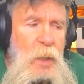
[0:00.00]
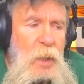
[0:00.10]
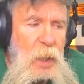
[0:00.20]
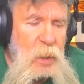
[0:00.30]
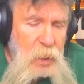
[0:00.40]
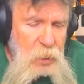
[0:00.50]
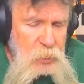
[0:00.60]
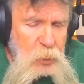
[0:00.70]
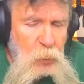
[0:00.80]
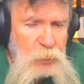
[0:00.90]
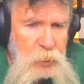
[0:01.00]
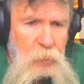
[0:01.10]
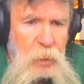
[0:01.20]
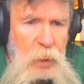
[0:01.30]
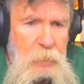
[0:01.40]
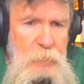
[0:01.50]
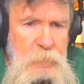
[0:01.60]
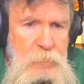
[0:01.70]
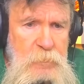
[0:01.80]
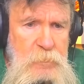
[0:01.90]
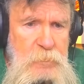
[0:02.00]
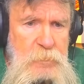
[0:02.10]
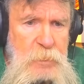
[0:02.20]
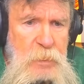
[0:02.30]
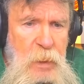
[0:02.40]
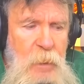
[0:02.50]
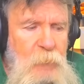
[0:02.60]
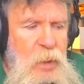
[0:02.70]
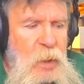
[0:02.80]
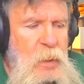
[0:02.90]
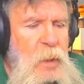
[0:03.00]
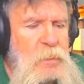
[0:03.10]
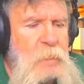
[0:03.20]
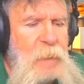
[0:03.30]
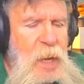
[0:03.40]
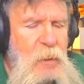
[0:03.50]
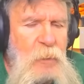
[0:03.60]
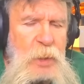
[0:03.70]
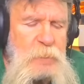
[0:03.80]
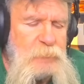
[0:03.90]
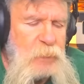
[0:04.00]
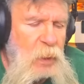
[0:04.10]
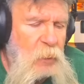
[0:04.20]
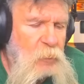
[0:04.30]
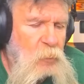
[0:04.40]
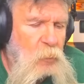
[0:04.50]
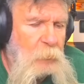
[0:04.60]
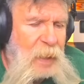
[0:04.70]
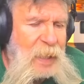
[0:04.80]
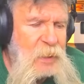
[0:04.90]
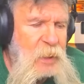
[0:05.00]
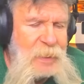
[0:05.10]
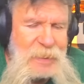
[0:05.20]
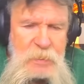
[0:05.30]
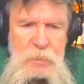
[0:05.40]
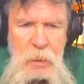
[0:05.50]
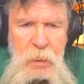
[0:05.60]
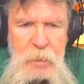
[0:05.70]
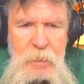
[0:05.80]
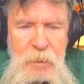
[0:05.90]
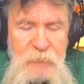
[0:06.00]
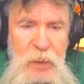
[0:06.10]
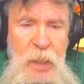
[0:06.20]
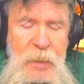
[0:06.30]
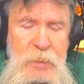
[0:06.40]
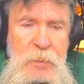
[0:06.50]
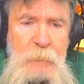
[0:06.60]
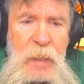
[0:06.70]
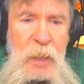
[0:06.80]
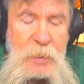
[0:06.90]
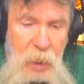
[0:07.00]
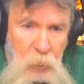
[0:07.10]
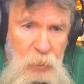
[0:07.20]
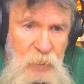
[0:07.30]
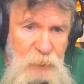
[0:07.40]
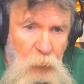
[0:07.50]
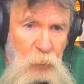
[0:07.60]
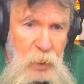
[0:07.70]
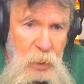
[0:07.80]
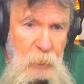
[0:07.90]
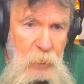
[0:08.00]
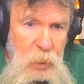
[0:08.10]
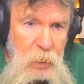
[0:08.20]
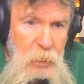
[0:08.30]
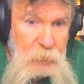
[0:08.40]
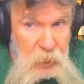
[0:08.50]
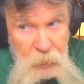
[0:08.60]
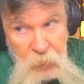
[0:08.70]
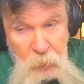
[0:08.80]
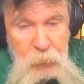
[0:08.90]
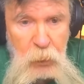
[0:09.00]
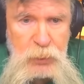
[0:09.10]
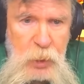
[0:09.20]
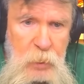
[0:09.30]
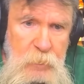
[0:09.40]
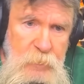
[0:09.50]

he is to a degree, but it doesn't matter his political mindedness if he has somebody talking for him and they're pushing